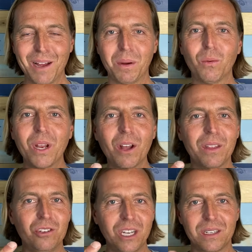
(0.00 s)
But we know
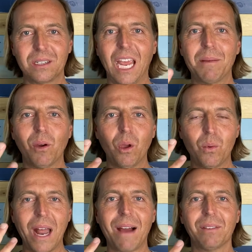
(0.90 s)
that Jesus came that we
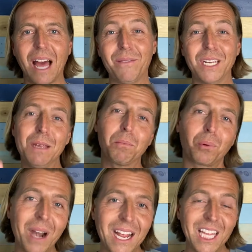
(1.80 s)
would have life, and he
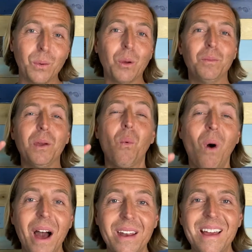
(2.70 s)
prayed that we would be
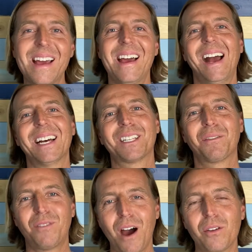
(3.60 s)
one as the
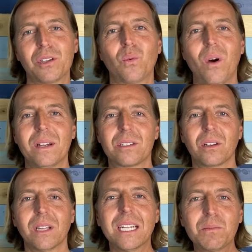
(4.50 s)
Father is one. So
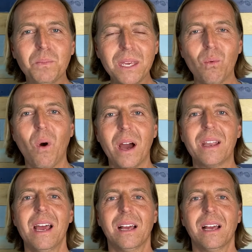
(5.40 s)
let's be one.